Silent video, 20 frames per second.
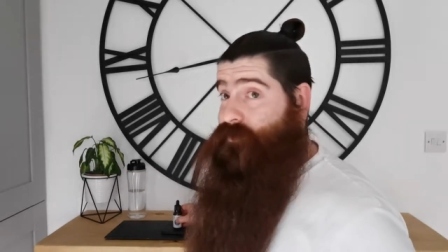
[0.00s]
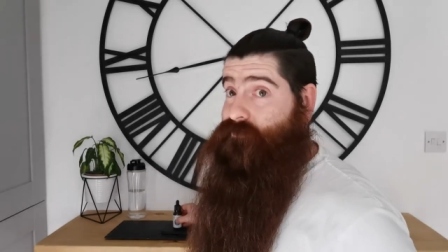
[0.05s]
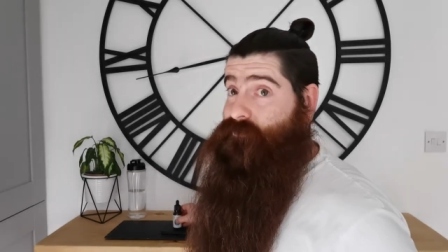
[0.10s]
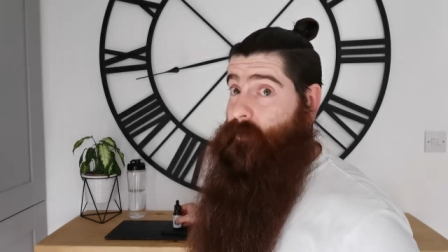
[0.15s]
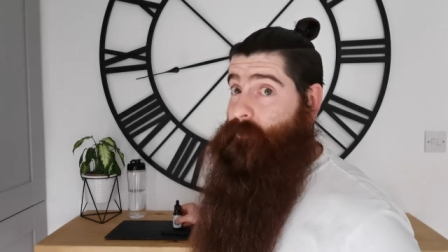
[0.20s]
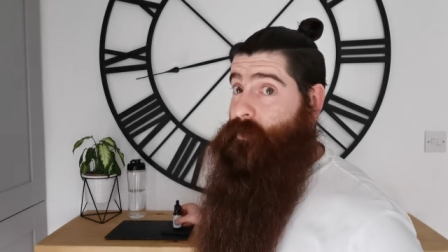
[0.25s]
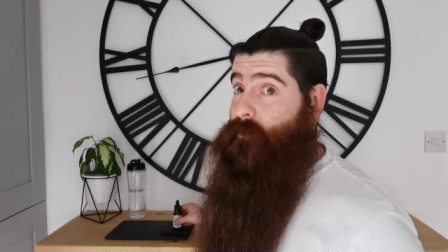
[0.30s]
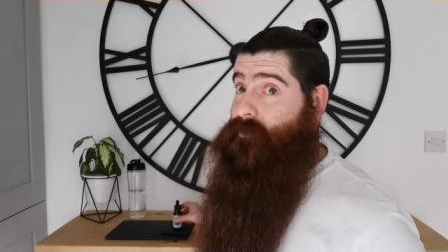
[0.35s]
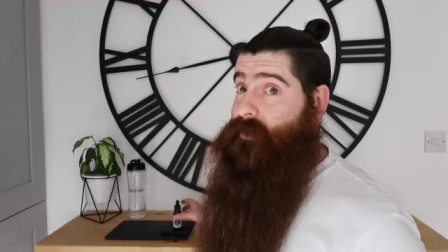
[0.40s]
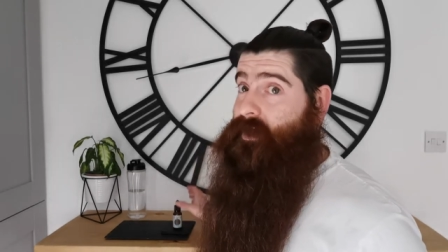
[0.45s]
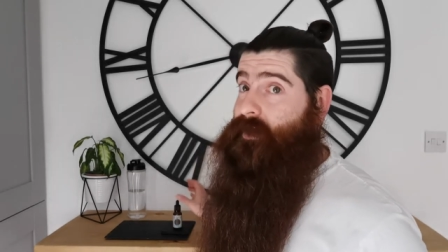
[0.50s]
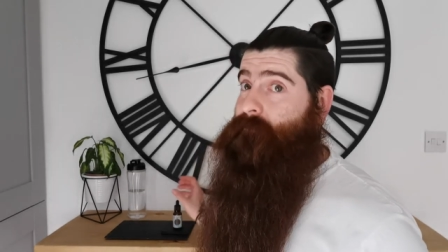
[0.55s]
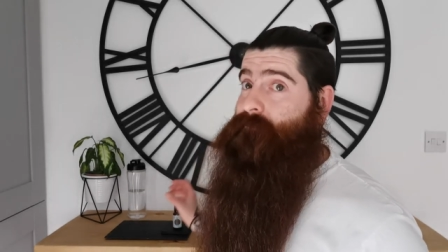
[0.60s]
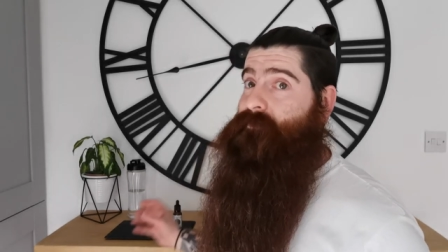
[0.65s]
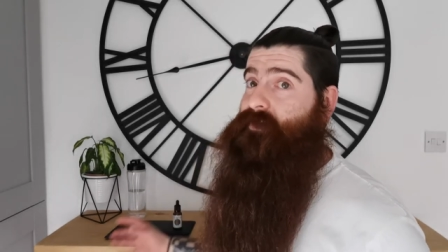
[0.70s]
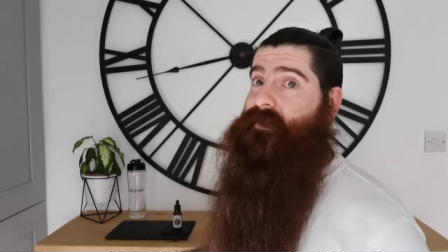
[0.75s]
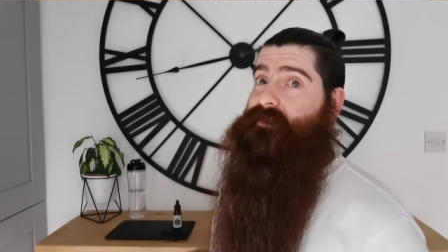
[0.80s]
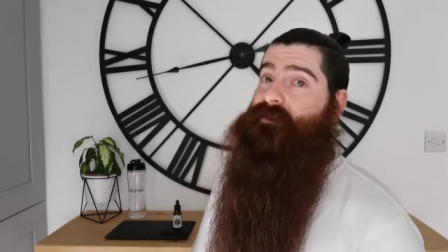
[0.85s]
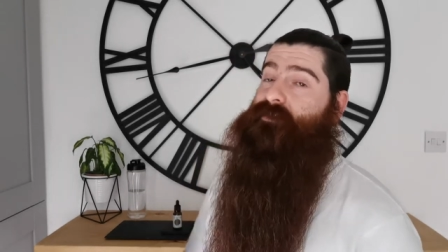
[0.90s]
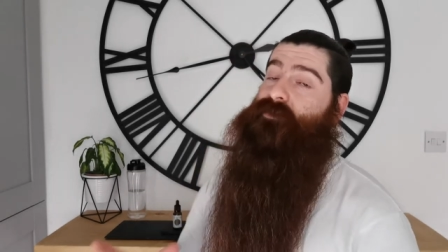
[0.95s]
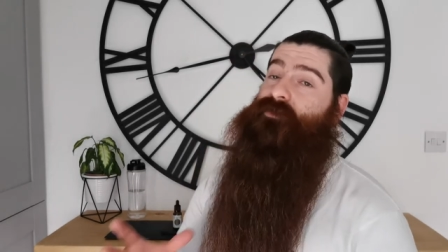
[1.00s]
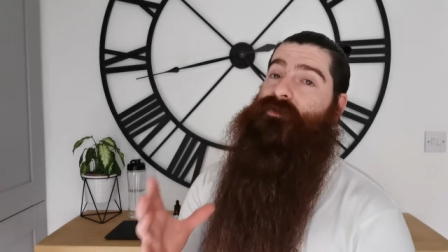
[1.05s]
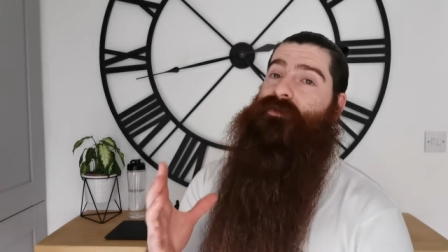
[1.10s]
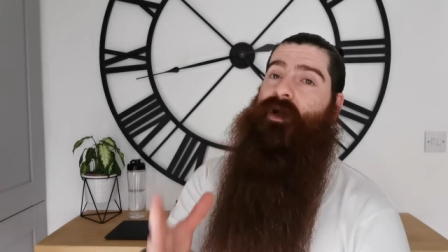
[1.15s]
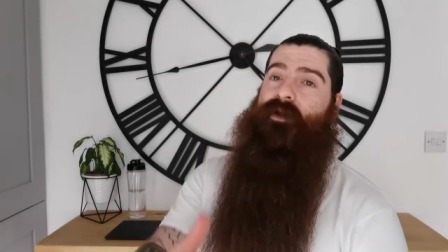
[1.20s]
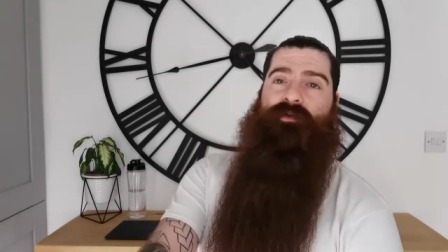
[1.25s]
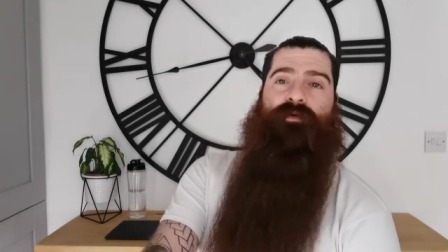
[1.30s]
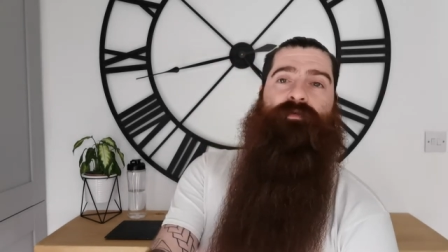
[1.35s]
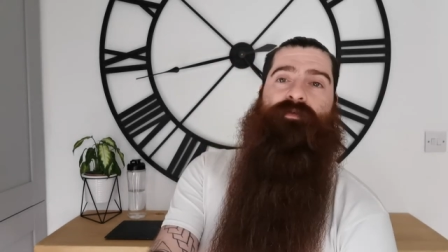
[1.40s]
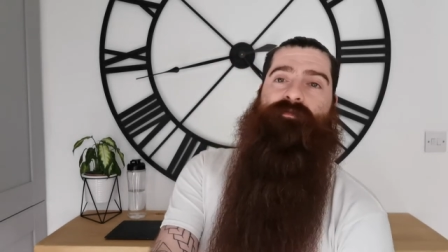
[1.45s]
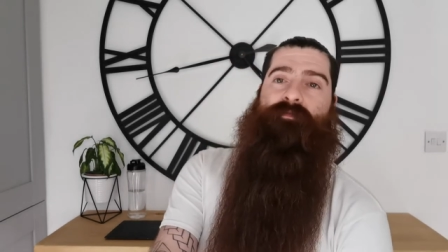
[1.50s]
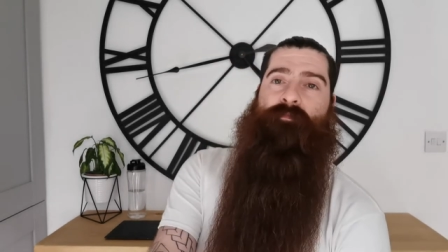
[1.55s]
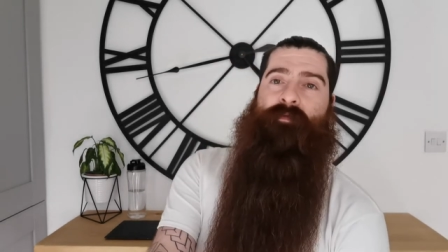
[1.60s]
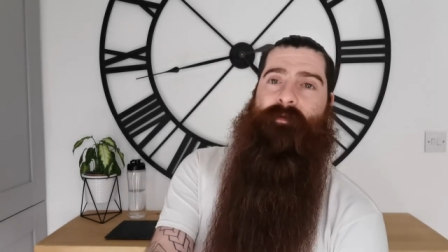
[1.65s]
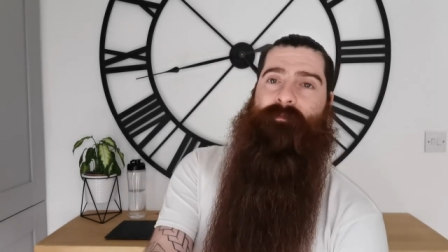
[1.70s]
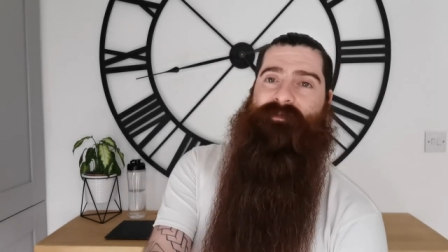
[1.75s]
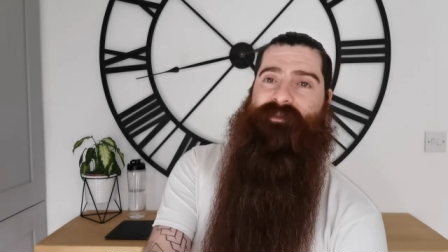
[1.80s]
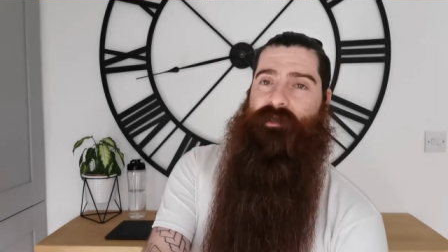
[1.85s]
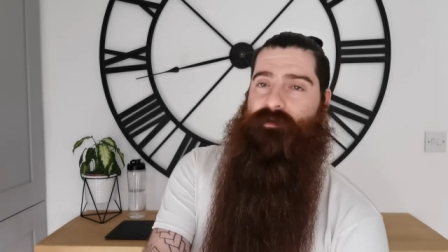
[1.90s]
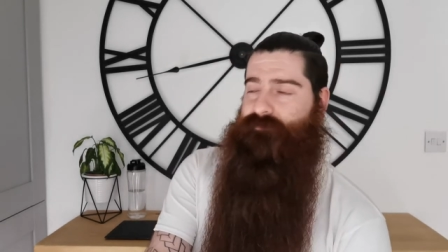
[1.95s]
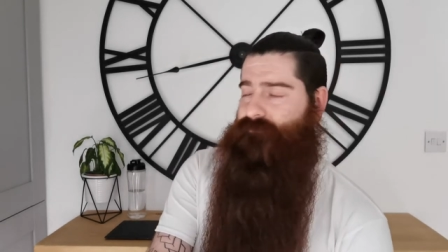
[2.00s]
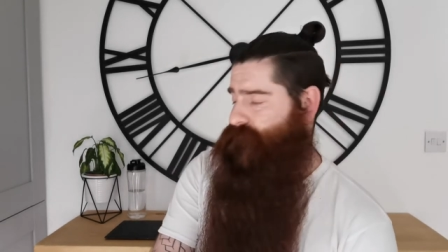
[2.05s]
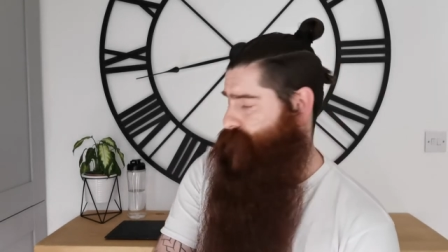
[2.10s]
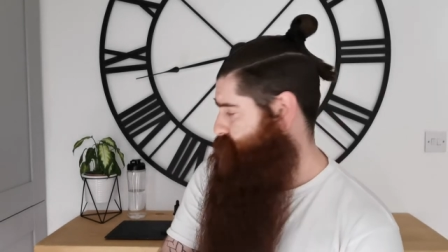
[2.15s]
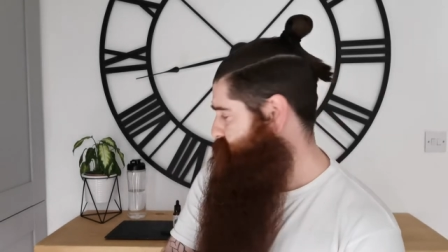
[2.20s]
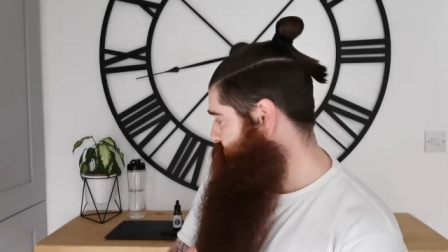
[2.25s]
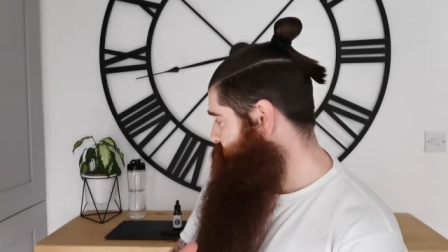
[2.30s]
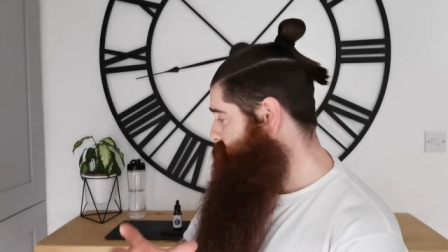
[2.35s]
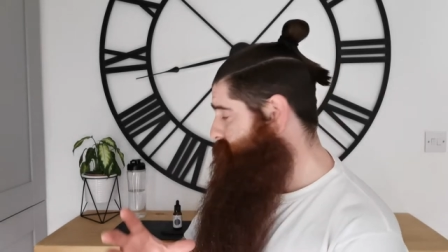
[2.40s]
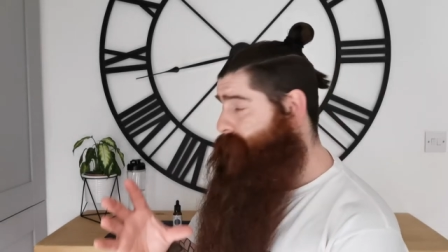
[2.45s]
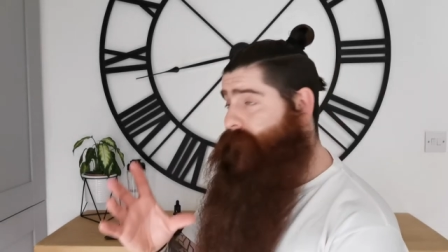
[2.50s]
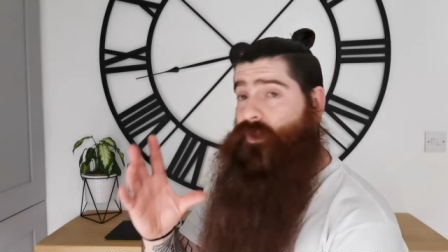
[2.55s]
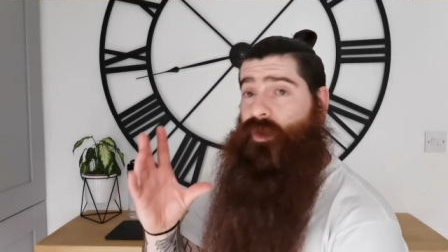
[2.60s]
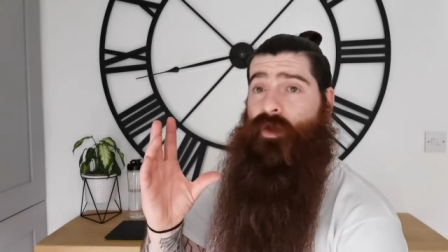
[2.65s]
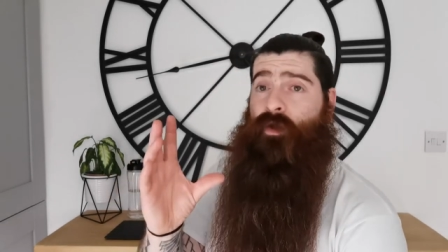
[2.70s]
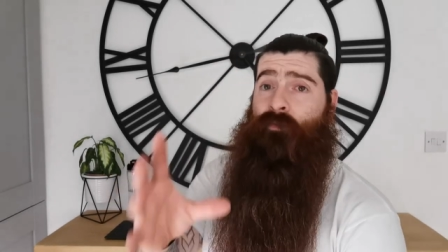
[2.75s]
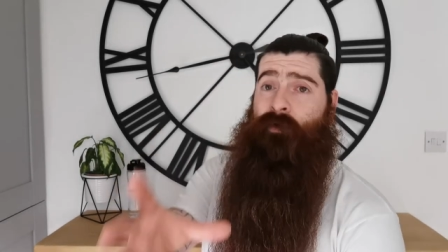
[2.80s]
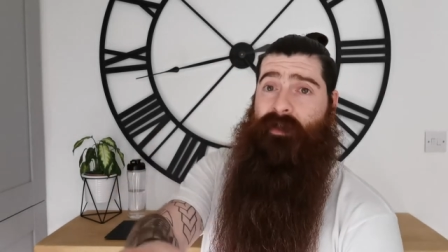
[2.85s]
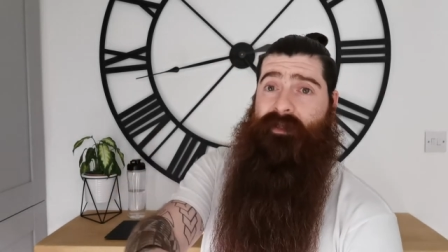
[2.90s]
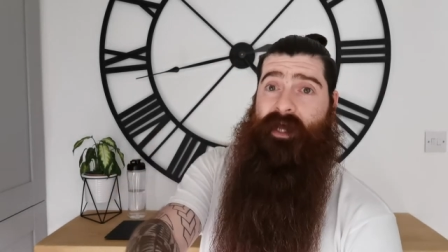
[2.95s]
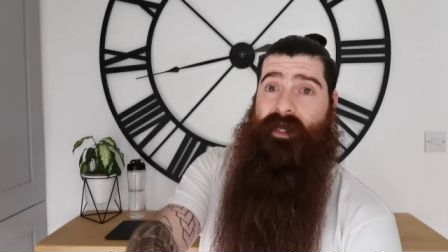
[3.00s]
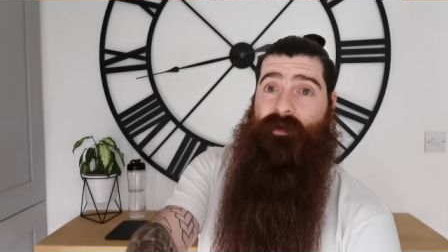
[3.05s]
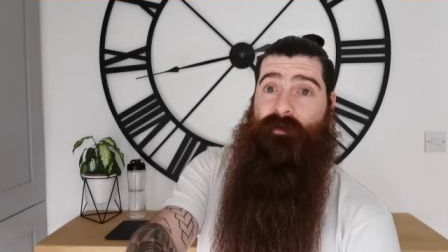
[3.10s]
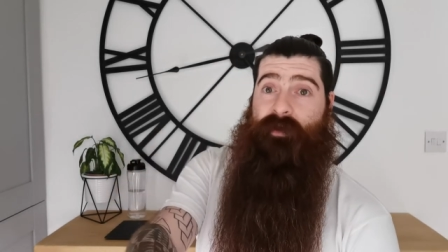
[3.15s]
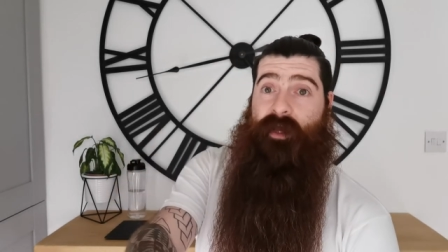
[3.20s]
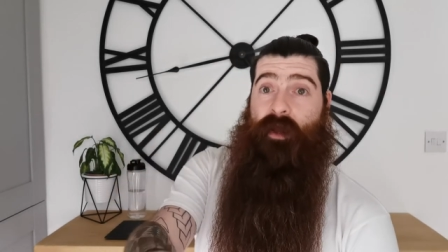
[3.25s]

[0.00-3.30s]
going to wrap up there because I don't want to repeat myself. Wild Hare U